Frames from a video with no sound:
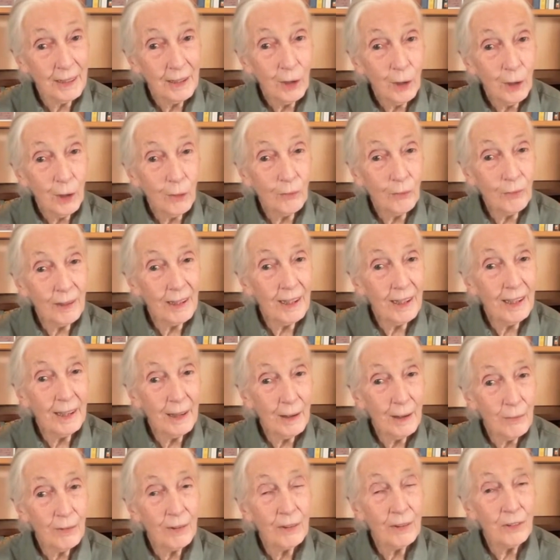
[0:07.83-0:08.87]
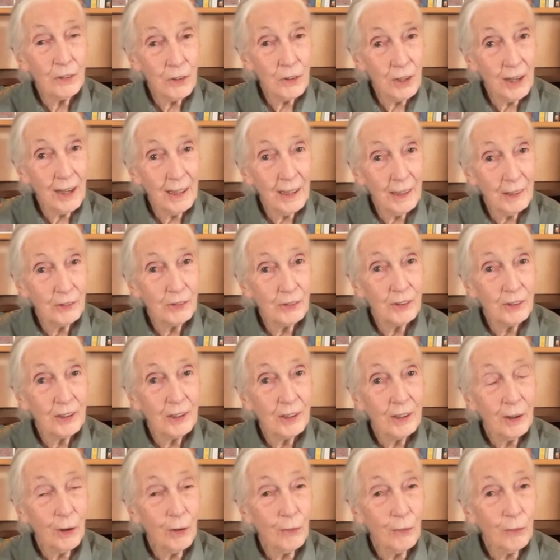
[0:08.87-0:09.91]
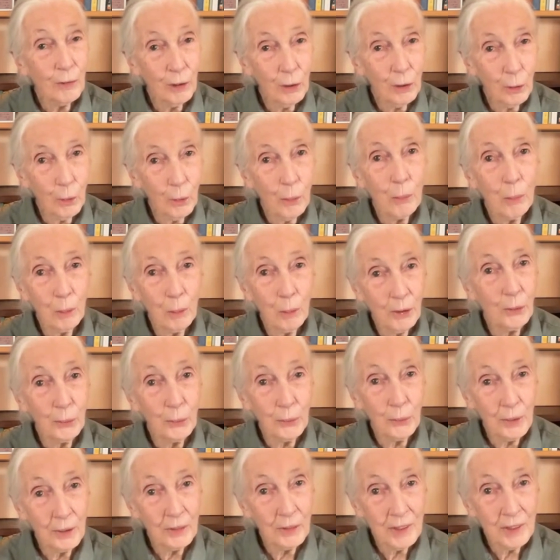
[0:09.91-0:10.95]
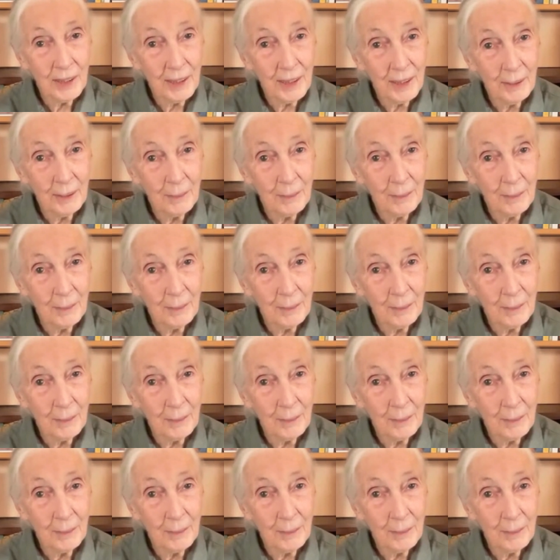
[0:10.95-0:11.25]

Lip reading: of 11 days of global unity.